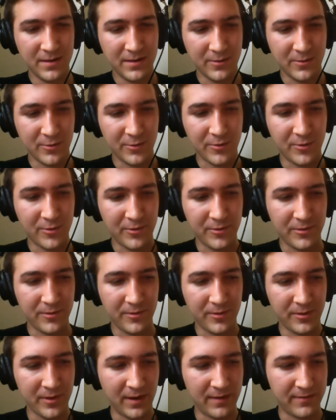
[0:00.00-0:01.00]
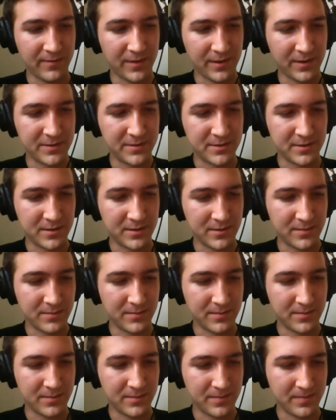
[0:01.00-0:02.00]
or you have like
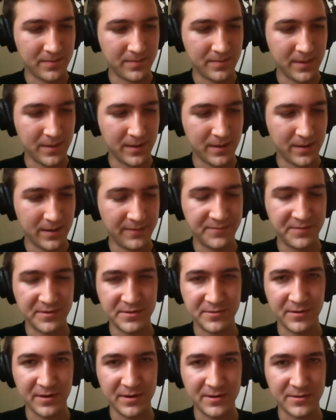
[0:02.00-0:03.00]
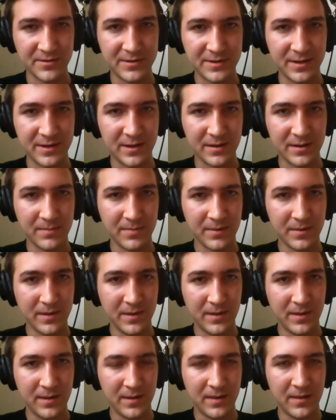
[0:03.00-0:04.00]
some infrastructure set up
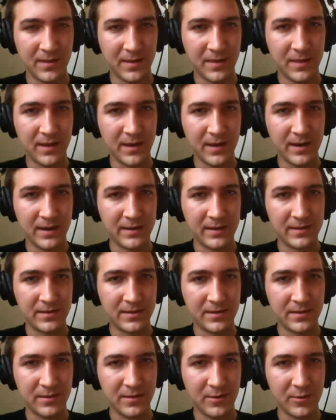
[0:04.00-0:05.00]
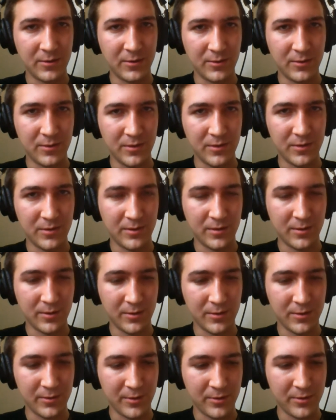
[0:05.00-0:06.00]
that
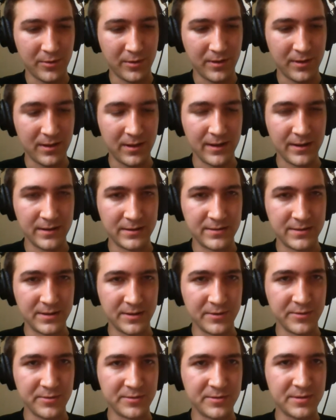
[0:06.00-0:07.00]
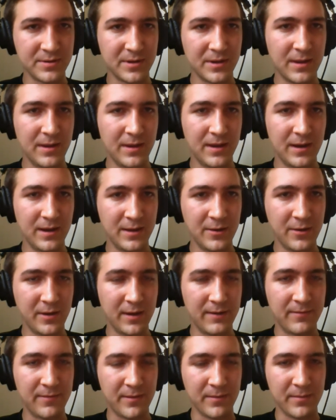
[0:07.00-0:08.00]
all your clients use, and you
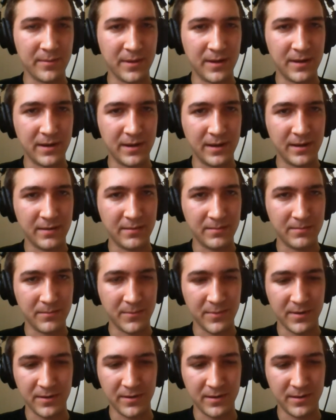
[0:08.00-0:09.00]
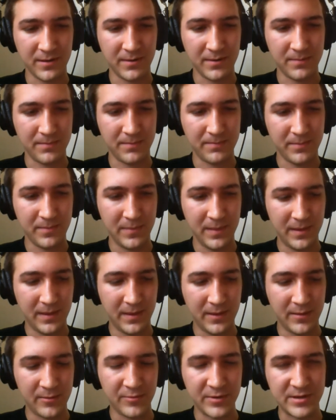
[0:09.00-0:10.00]
give them like
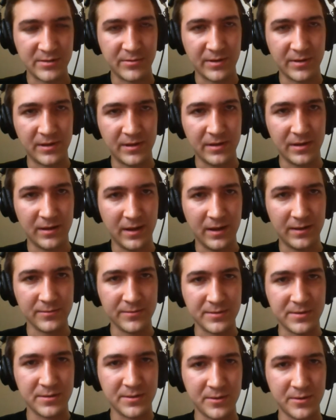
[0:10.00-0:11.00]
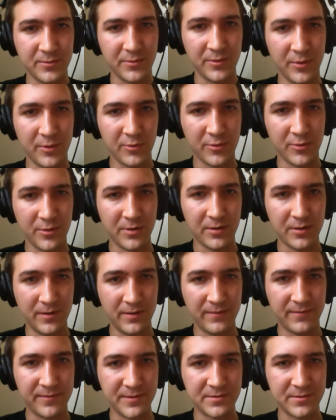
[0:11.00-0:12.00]
restricted accounts to your
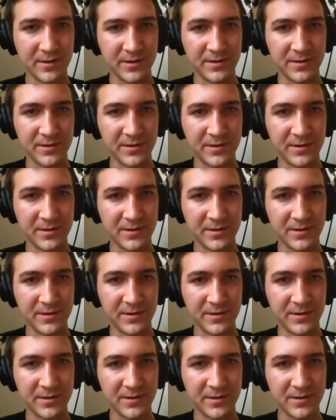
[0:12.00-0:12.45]
infrastructure?